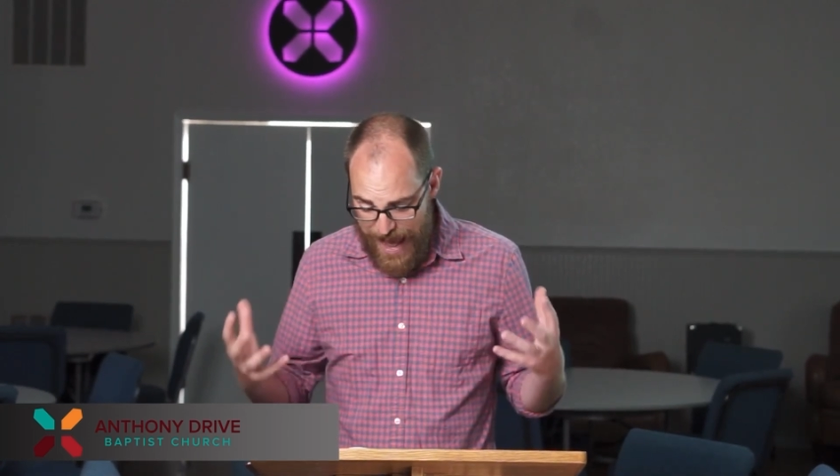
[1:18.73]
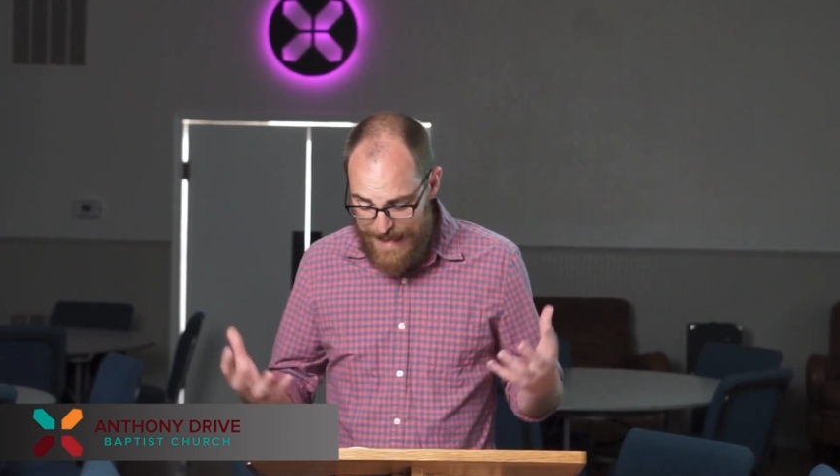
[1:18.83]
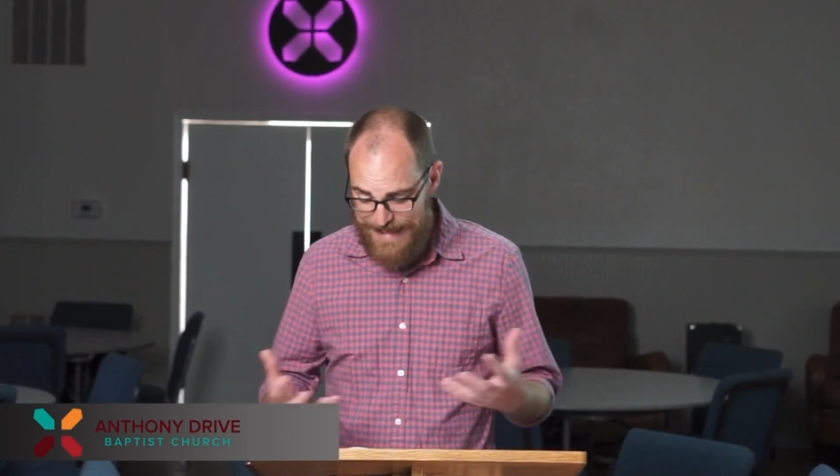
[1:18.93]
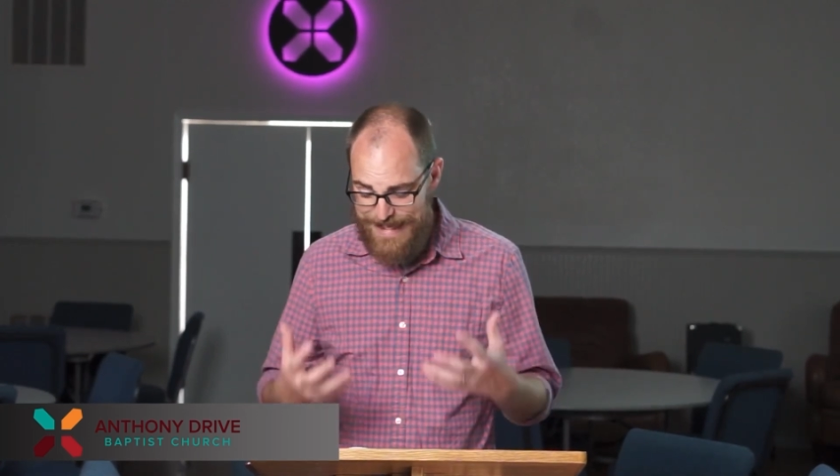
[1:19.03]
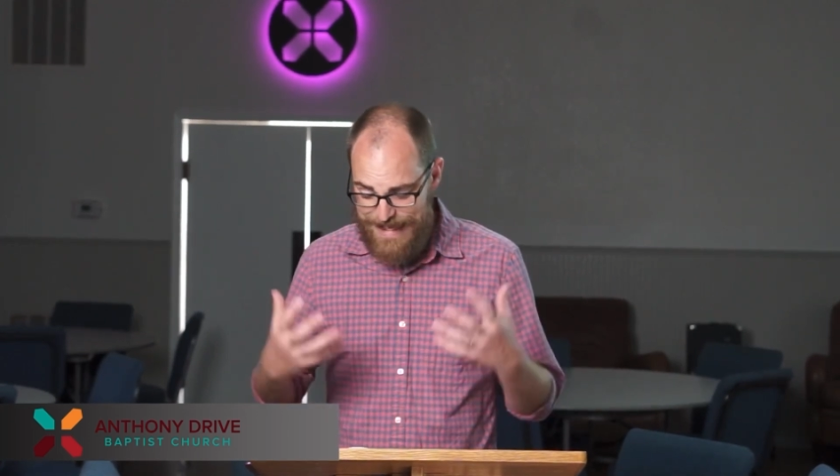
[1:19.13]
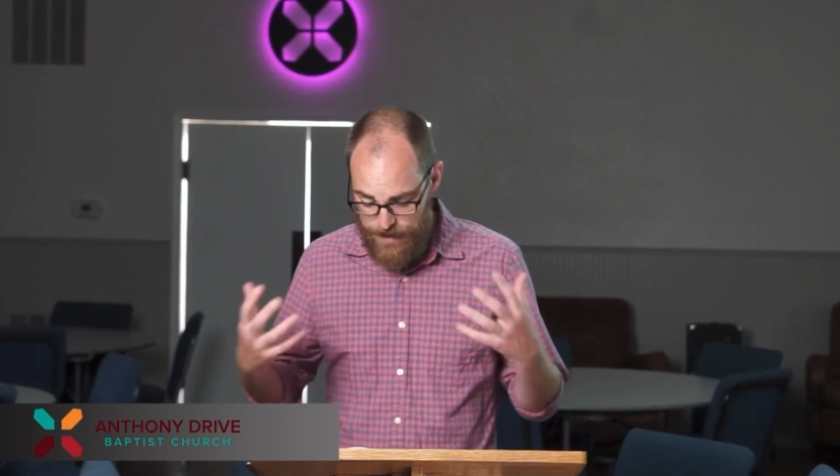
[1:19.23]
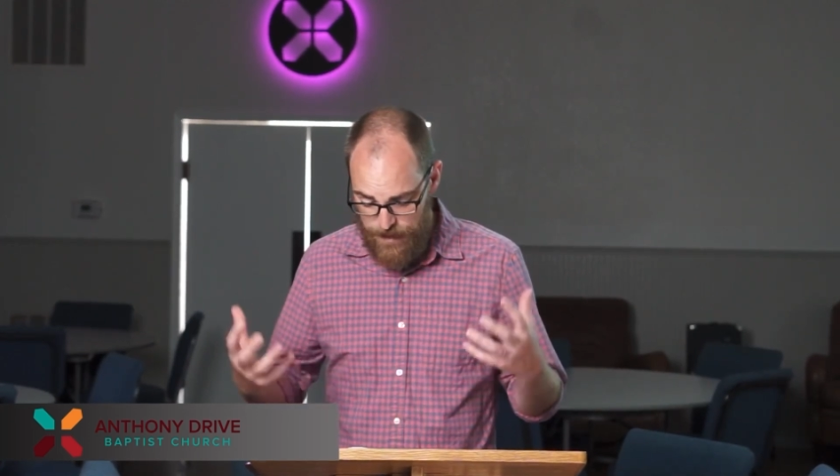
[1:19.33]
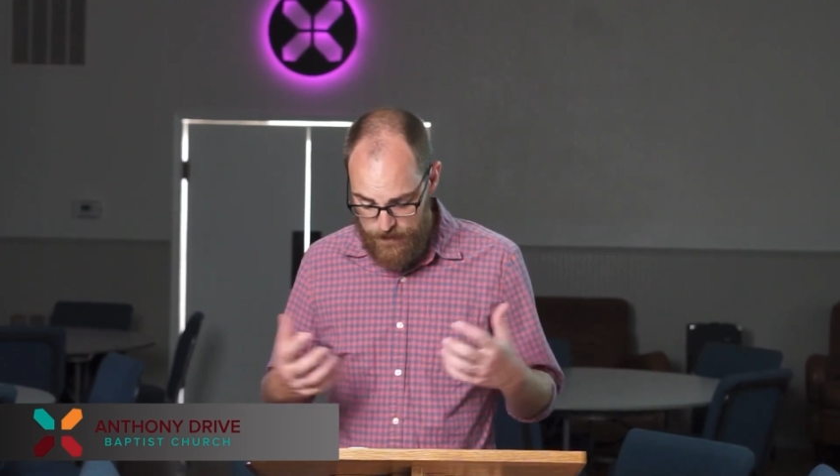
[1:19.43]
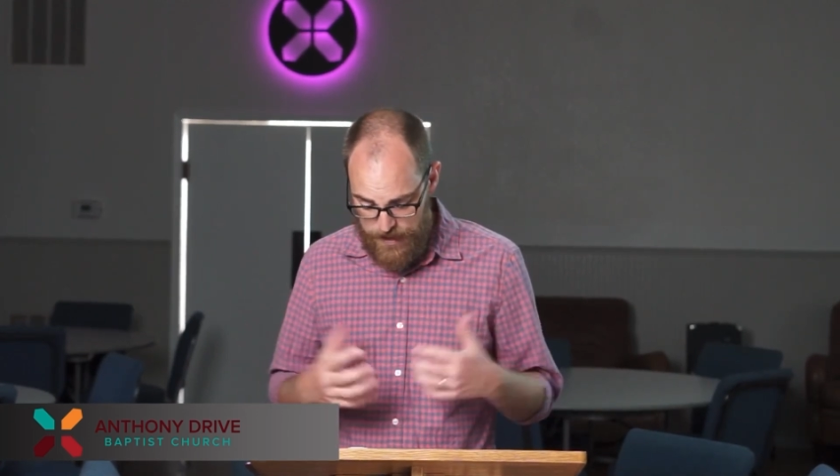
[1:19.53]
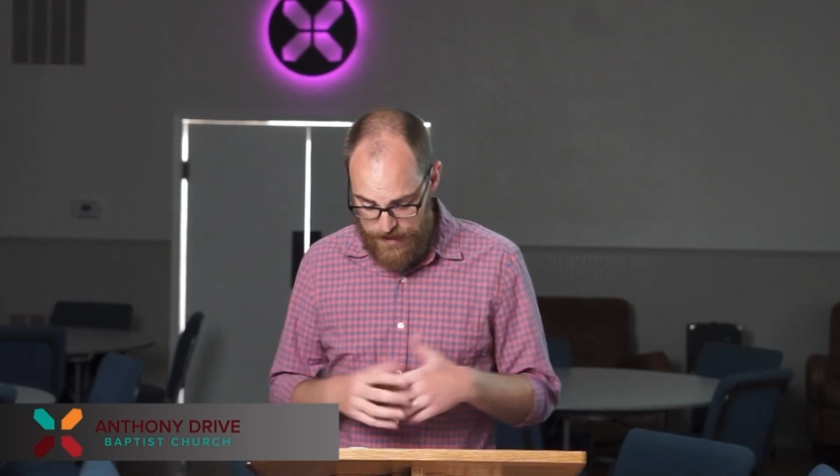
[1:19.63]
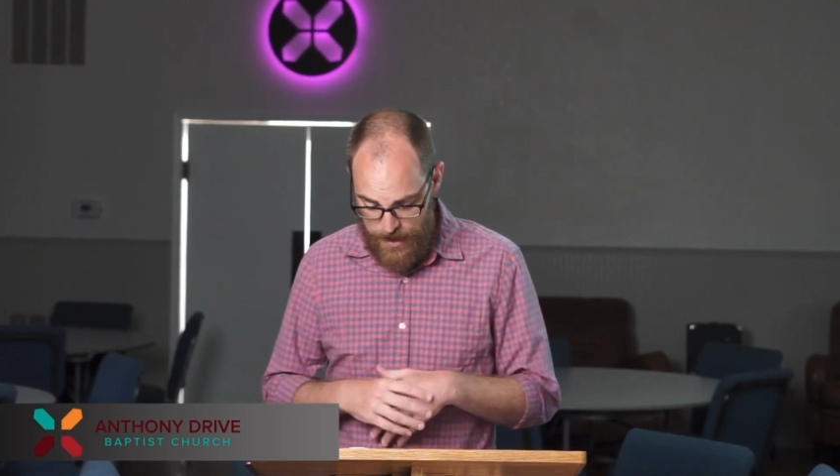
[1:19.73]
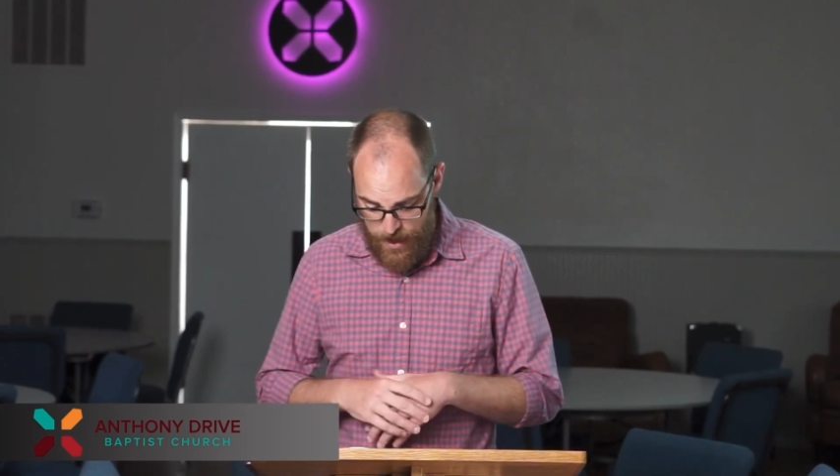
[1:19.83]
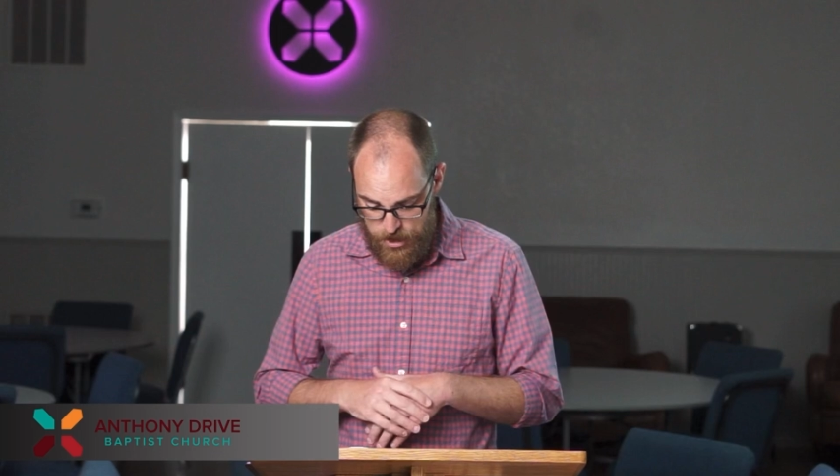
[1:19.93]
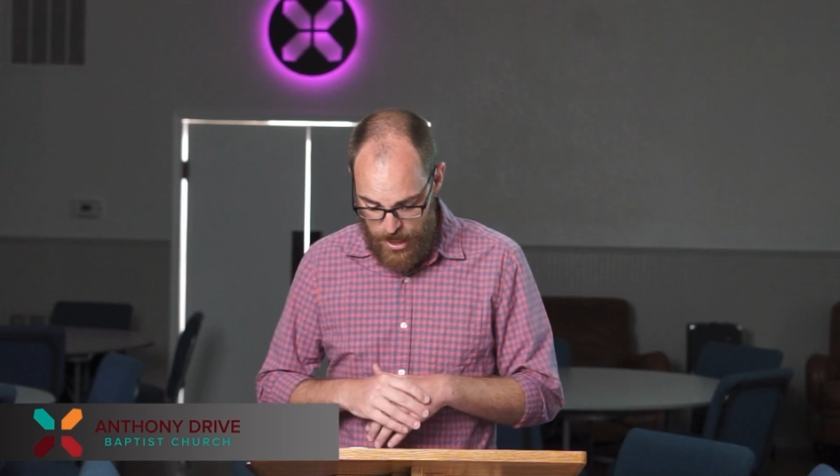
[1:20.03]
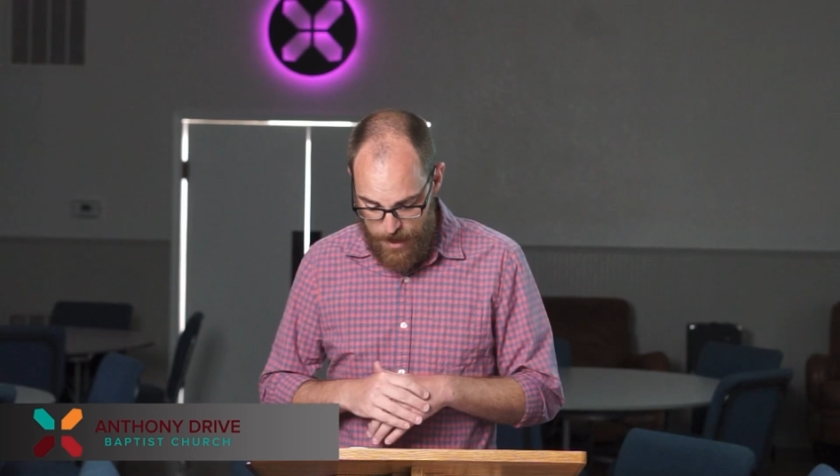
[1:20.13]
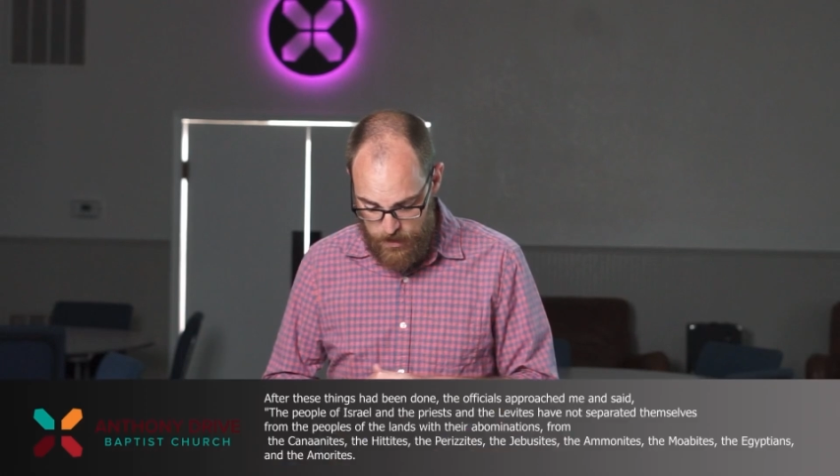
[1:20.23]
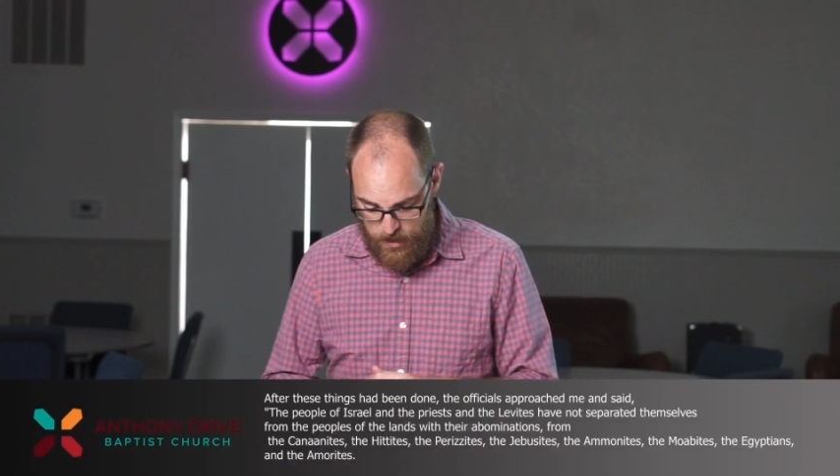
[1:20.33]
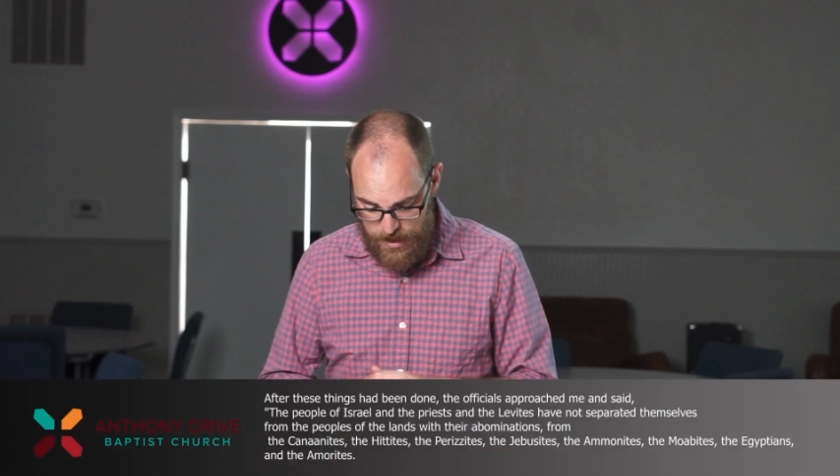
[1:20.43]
idea of the entire chapter.